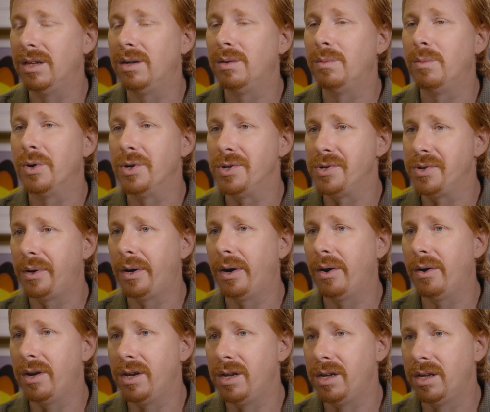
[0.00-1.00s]
little more
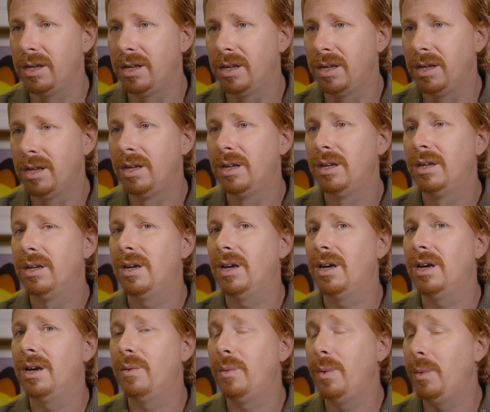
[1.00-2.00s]
dreary.
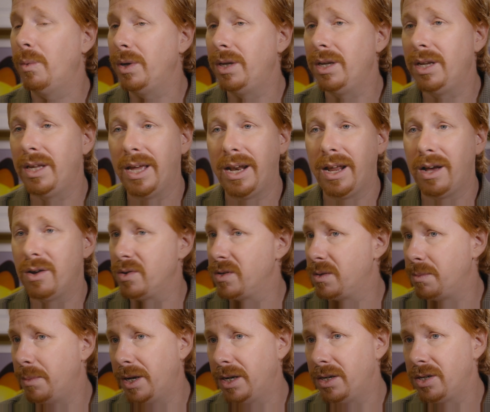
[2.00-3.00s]
We wouldn't get out
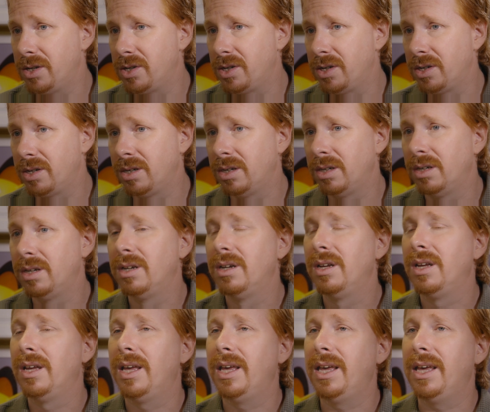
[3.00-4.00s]
as much,
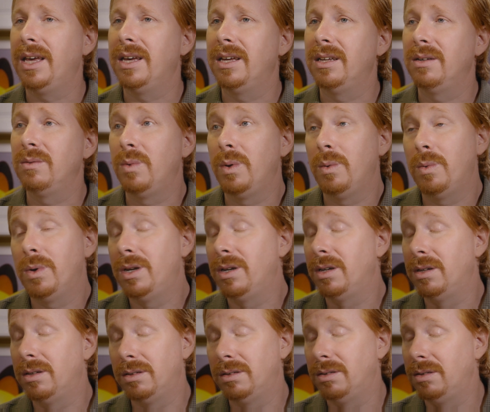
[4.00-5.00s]
and we
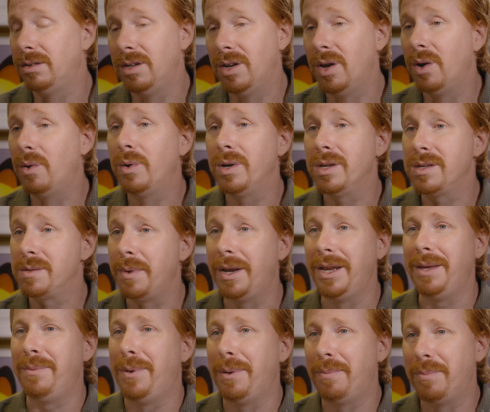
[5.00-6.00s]
wouldn't know as many
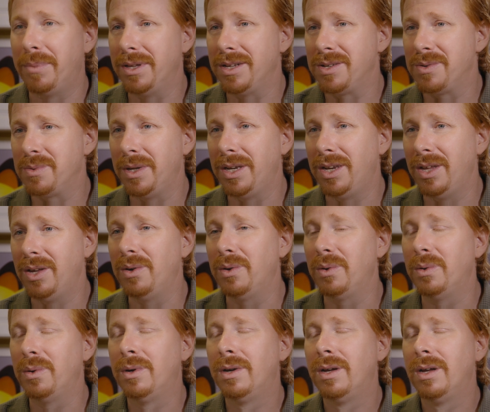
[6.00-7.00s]
people as we do.
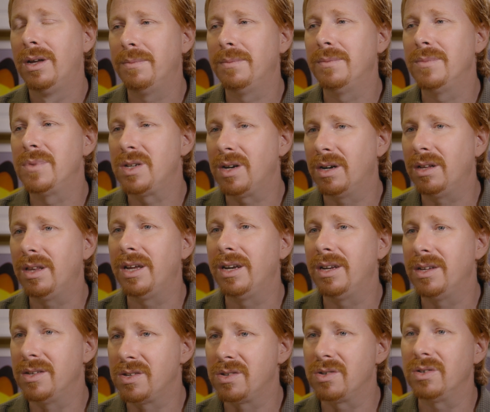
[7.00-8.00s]
Starlight
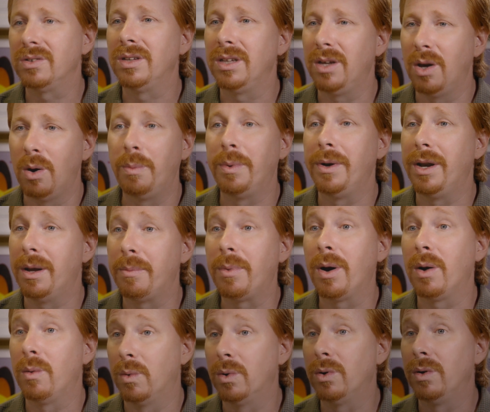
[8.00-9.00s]
has certainly opened up
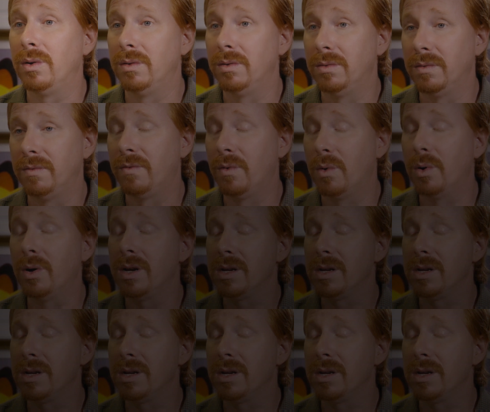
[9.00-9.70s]
our world for